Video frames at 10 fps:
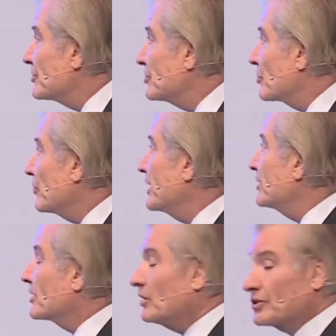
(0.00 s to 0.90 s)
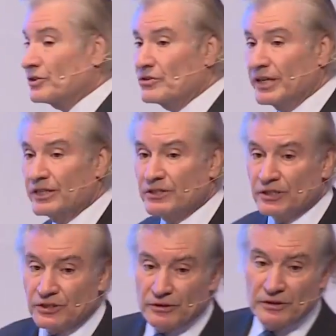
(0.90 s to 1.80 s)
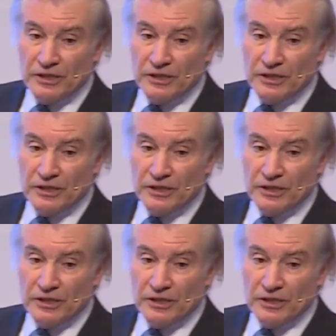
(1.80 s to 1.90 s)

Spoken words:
to create the cultural transition.